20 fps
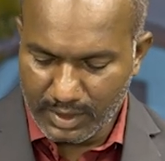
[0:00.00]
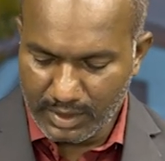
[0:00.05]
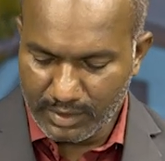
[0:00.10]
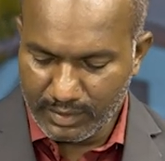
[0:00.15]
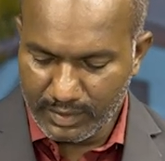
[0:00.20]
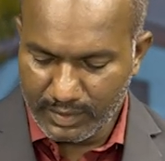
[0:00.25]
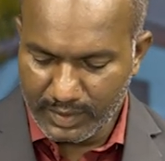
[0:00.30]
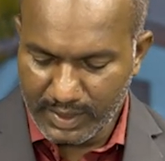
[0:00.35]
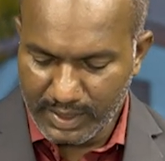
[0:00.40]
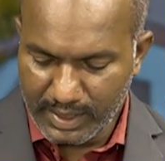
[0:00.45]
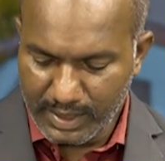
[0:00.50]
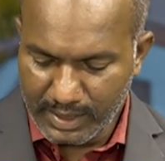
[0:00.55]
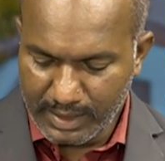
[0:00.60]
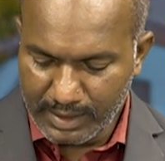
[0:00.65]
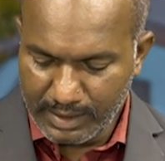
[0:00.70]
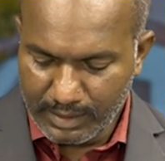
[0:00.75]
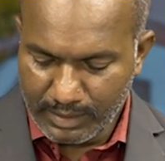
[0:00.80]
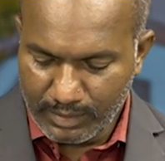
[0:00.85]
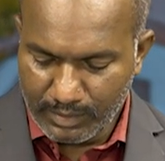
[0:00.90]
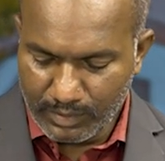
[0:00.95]
However,
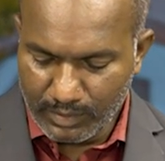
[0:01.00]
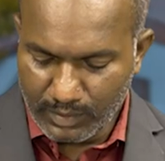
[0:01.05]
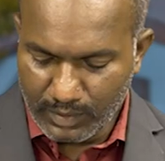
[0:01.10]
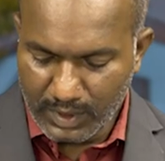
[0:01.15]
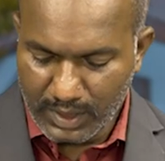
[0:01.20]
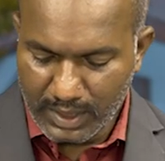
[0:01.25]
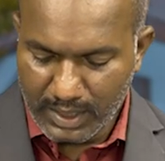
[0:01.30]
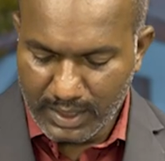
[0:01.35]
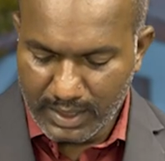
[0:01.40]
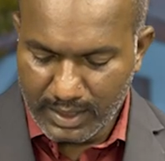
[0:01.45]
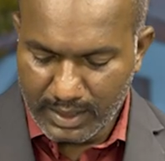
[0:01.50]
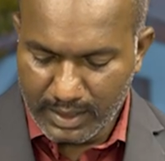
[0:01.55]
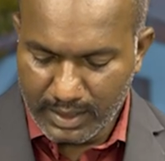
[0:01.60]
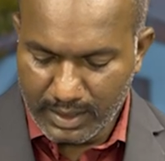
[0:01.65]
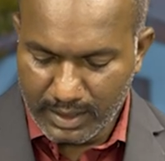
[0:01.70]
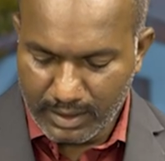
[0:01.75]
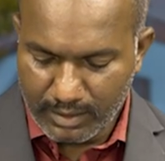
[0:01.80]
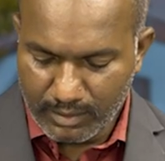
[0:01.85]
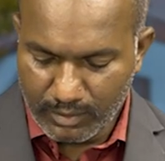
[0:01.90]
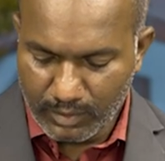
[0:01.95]

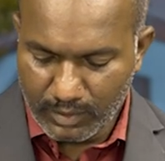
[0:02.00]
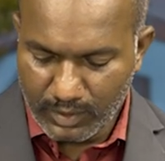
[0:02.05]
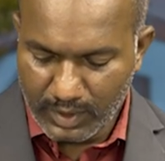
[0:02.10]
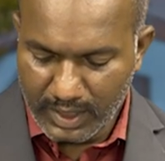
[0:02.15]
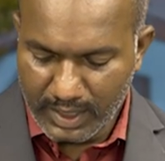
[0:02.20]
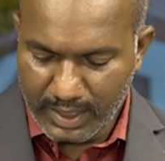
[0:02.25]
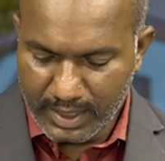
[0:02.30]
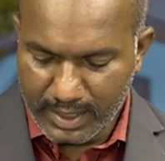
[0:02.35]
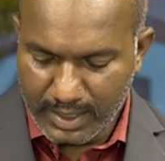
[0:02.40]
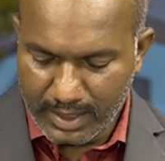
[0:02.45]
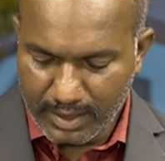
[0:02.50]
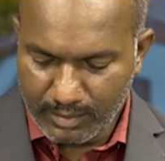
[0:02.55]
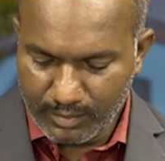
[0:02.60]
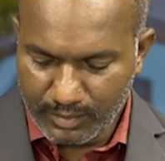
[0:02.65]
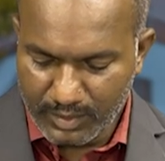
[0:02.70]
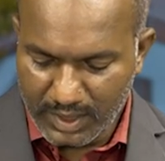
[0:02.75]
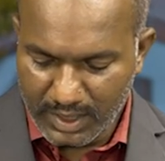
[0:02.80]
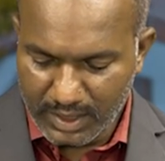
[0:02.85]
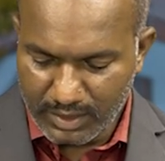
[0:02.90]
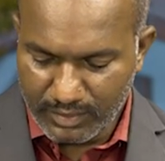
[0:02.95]
the only
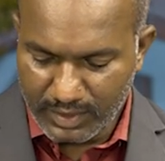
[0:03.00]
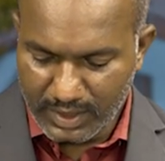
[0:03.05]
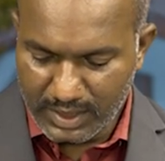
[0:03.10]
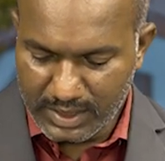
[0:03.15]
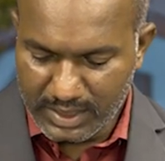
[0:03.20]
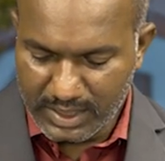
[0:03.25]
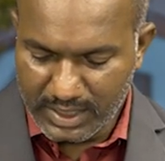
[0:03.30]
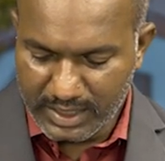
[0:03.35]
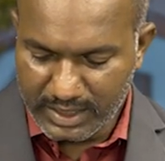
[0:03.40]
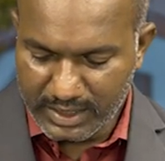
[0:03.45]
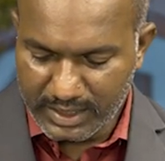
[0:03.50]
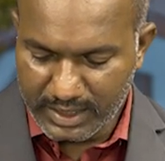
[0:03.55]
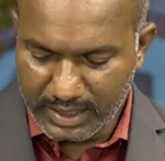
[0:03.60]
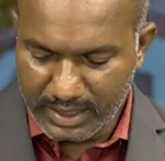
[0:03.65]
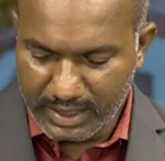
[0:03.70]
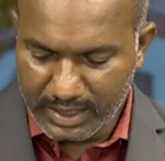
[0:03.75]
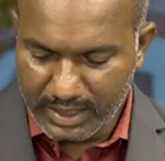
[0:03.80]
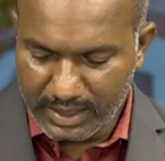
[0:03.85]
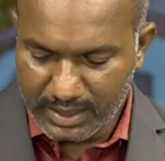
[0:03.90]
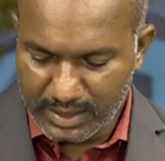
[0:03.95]
term that will change
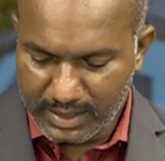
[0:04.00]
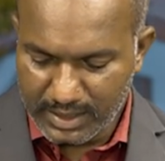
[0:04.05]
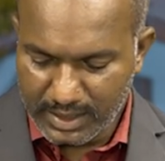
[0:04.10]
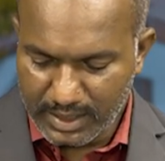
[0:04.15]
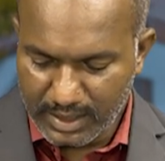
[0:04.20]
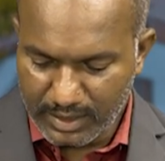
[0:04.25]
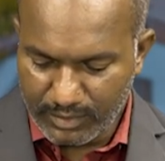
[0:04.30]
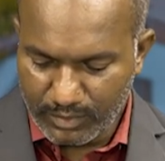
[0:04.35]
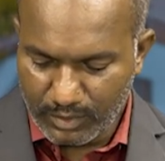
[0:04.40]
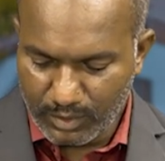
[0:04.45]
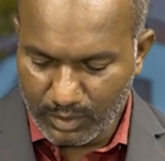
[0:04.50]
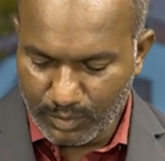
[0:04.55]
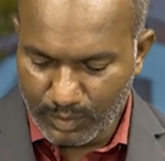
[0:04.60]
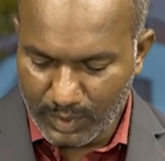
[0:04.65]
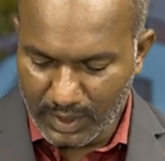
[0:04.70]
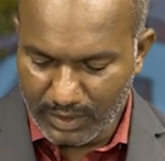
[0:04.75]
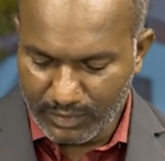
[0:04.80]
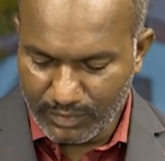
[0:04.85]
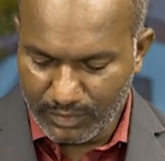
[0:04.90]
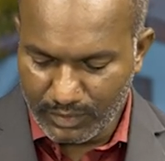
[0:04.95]
here is
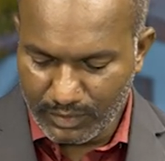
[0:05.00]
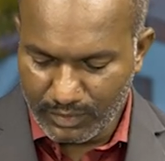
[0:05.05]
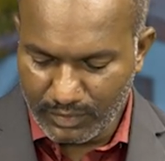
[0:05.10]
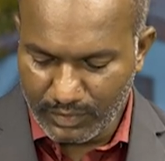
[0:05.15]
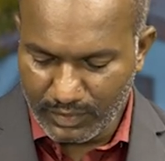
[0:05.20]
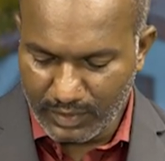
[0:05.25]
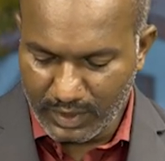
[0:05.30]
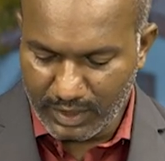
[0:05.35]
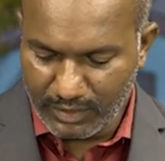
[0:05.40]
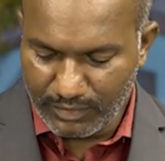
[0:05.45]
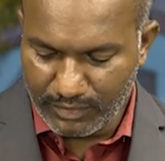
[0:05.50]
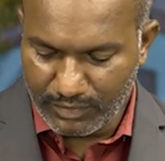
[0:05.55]
4.44